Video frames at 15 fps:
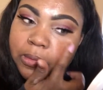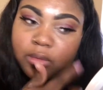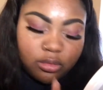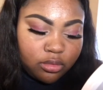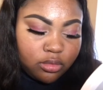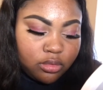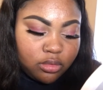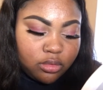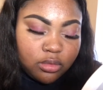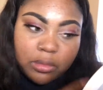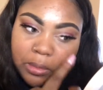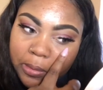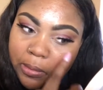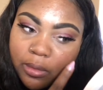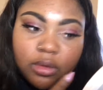And I actually
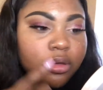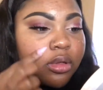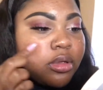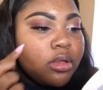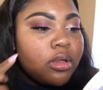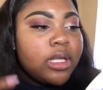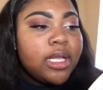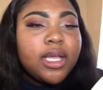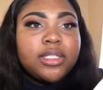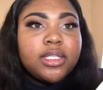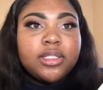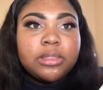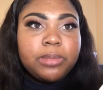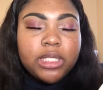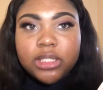really hate this
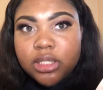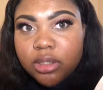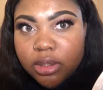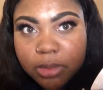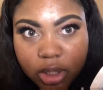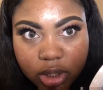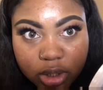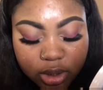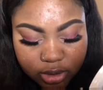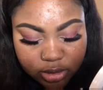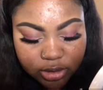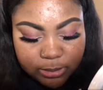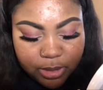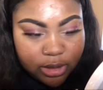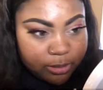primer. Like, I don't know
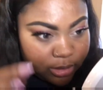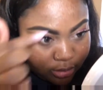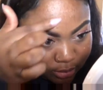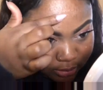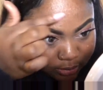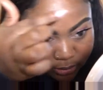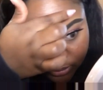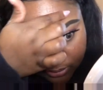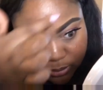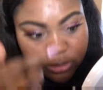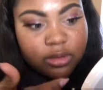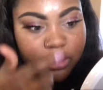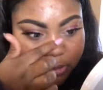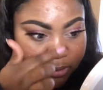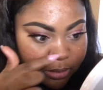why I used it,
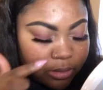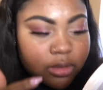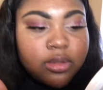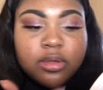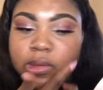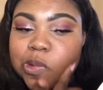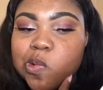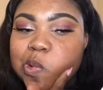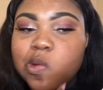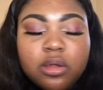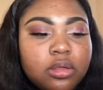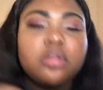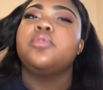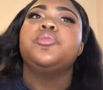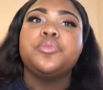but I was like, let
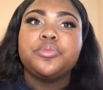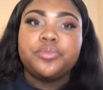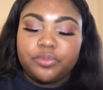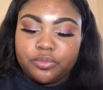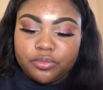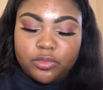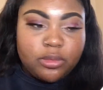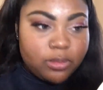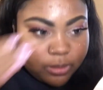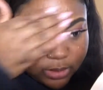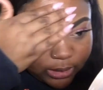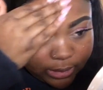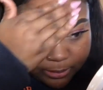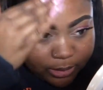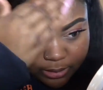me just give it another shot.